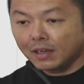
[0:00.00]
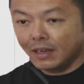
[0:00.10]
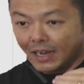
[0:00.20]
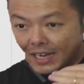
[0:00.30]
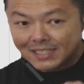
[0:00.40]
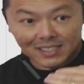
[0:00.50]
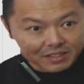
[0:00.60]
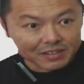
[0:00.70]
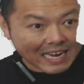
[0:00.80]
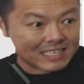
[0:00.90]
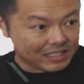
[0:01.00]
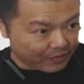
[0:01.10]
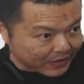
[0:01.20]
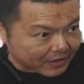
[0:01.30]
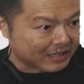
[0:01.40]
it's still as
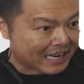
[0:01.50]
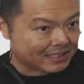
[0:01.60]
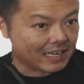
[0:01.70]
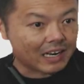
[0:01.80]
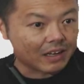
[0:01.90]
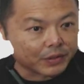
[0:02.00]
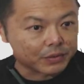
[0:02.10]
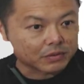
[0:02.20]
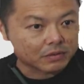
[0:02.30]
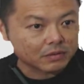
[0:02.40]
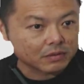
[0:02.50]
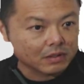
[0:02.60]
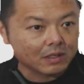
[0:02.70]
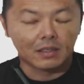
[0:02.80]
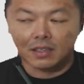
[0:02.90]
difficult as the A levels.
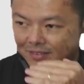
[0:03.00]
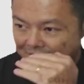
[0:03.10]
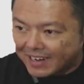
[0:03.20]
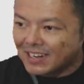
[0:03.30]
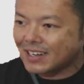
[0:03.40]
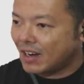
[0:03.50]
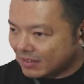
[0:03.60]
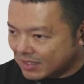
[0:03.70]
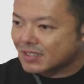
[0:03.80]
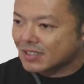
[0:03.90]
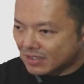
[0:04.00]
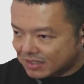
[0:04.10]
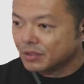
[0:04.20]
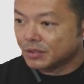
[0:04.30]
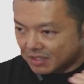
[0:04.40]
The technicalities is
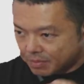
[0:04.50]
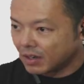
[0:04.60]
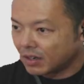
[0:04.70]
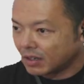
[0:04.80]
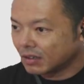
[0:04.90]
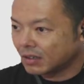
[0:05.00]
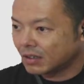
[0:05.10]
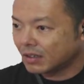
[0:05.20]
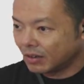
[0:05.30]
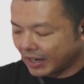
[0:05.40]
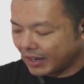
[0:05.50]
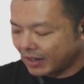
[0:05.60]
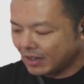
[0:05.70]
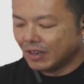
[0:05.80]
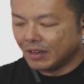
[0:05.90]
still similar. Okay,
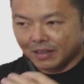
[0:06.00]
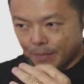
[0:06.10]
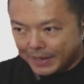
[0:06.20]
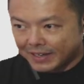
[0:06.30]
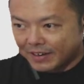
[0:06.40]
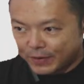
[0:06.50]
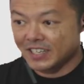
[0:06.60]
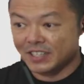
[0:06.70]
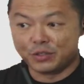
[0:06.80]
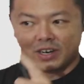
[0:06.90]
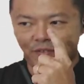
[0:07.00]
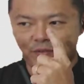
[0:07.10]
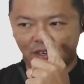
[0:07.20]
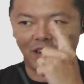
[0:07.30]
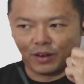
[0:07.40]
the big difference is you are given
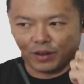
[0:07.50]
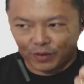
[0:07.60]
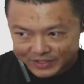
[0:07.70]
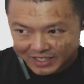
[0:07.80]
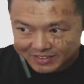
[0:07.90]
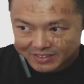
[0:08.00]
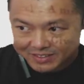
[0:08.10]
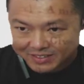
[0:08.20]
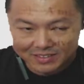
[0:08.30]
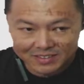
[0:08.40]
a lot of chances.